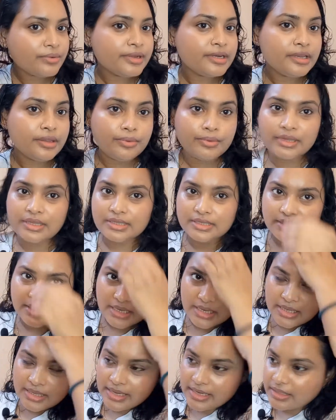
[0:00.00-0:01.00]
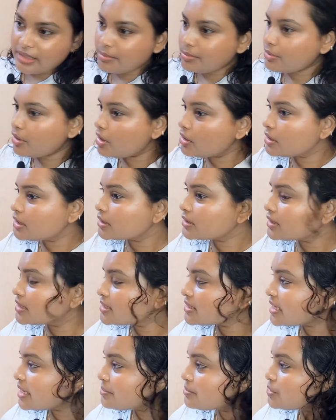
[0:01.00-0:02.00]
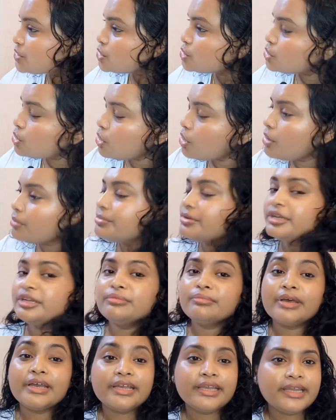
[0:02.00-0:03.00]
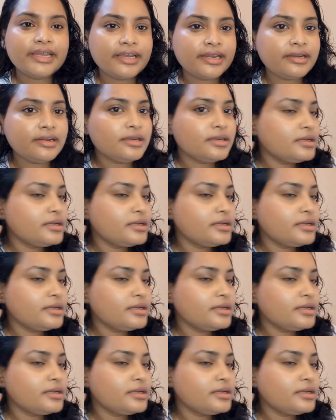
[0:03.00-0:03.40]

and you can see that the product is absorbed in my hair,